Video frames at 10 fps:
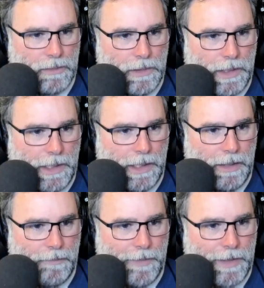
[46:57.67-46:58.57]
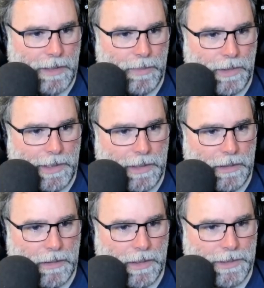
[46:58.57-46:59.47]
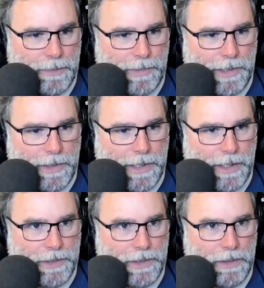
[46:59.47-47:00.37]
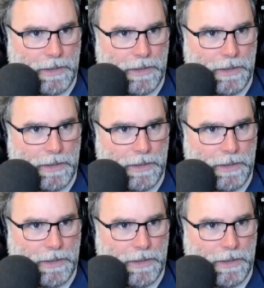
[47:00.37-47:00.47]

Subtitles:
a variable here? See player character,